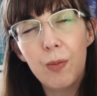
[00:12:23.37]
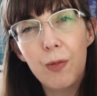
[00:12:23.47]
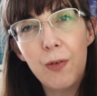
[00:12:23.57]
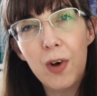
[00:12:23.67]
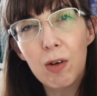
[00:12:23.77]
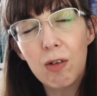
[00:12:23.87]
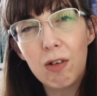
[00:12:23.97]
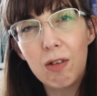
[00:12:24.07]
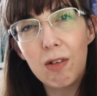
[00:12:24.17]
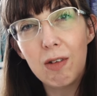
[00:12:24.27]

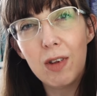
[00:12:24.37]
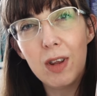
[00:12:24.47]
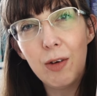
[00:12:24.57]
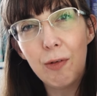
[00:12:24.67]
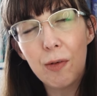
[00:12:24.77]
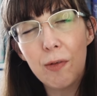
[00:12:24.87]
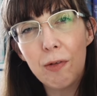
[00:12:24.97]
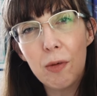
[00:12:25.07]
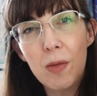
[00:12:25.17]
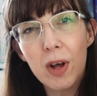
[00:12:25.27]
felt different
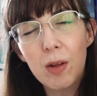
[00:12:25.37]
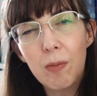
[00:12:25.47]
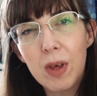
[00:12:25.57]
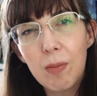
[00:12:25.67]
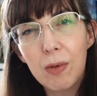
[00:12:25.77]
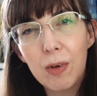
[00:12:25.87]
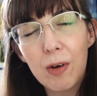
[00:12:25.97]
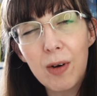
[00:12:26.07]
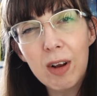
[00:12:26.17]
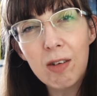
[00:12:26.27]
from other people
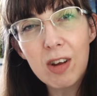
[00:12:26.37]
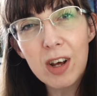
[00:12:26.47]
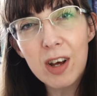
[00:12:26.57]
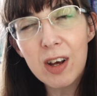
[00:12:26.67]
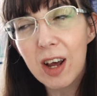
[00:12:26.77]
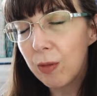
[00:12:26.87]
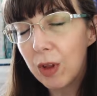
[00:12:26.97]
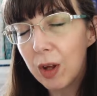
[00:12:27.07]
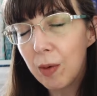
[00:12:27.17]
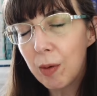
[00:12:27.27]
around her.
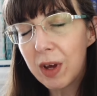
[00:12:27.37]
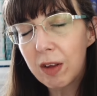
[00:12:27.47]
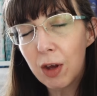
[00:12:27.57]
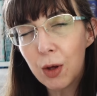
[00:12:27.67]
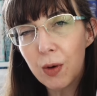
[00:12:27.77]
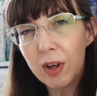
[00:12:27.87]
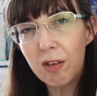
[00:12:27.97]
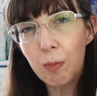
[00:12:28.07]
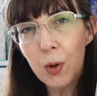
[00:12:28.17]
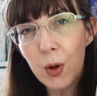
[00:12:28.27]
That makes her quite
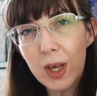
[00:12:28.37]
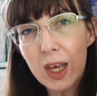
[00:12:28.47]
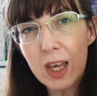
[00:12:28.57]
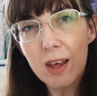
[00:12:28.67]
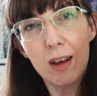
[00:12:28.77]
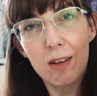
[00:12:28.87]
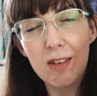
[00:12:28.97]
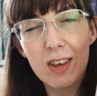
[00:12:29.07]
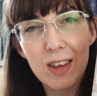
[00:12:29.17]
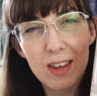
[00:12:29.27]
sparky
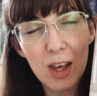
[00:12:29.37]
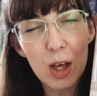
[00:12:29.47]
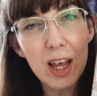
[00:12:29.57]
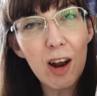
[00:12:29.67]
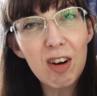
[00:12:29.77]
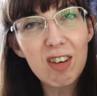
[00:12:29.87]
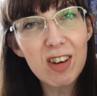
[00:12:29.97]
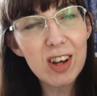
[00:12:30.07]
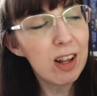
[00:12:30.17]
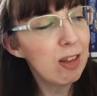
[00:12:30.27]
as a
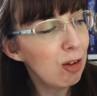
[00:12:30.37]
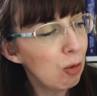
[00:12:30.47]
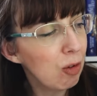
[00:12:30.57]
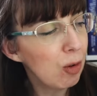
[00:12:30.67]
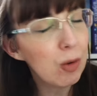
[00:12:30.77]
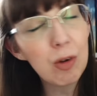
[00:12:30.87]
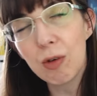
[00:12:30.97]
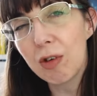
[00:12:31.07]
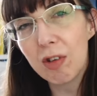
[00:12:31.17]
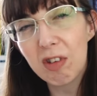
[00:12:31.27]
character, and there's also, of
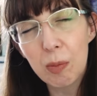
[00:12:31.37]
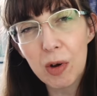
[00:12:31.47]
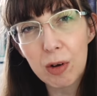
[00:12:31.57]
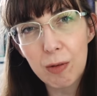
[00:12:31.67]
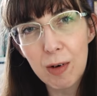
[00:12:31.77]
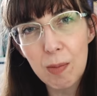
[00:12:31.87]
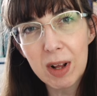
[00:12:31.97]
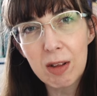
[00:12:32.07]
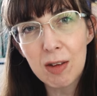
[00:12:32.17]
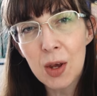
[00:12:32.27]
course, the spark of
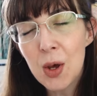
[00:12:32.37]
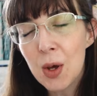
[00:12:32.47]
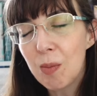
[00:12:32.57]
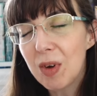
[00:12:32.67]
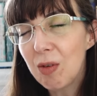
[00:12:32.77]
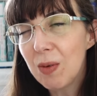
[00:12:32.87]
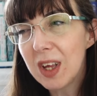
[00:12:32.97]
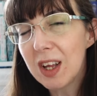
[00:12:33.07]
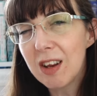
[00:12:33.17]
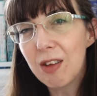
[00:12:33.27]
romance
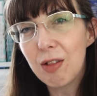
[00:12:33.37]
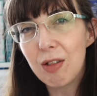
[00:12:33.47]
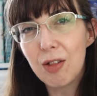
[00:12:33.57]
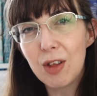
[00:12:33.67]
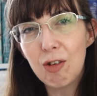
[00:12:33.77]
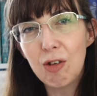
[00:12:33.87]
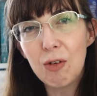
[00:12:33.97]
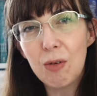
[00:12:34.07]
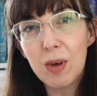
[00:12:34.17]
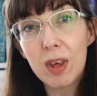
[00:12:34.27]
between the
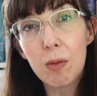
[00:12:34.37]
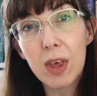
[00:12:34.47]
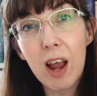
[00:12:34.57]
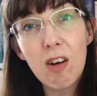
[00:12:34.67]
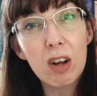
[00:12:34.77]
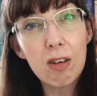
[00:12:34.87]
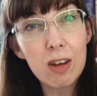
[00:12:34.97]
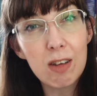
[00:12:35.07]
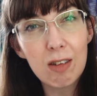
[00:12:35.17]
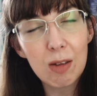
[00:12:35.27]
two
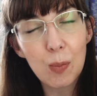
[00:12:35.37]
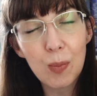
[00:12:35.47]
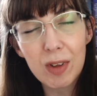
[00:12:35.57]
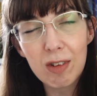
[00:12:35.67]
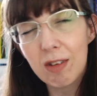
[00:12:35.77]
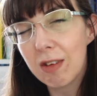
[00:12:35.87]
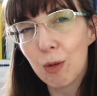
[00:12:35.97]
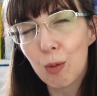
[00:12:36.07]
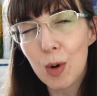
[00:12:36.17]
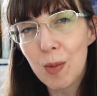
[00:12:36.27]
characters, because this is
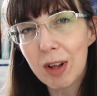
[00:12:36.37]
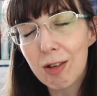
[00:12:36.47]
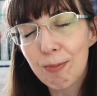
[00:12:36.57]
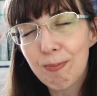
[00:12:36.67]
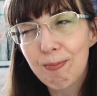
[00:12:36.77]
a romance.